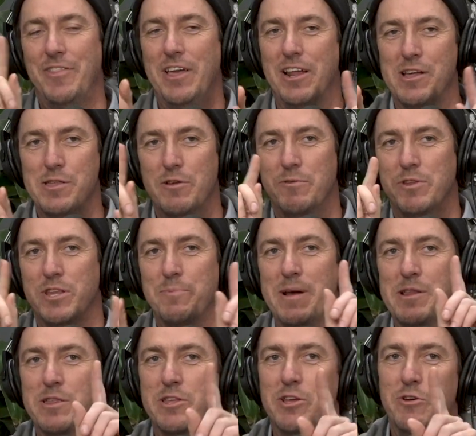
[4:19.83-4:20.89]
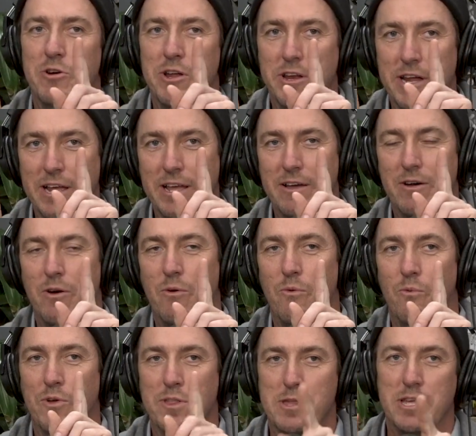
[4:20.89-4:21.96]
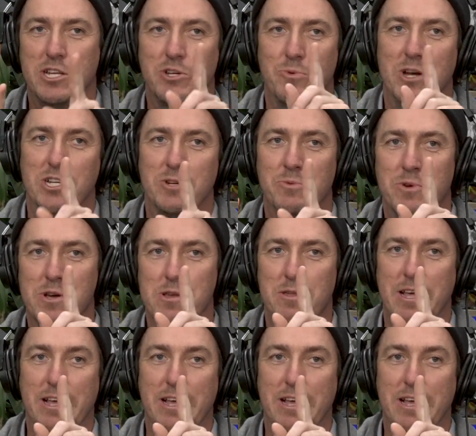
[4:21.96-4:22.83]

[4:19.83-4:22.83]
I think it also depends too on like what the situation was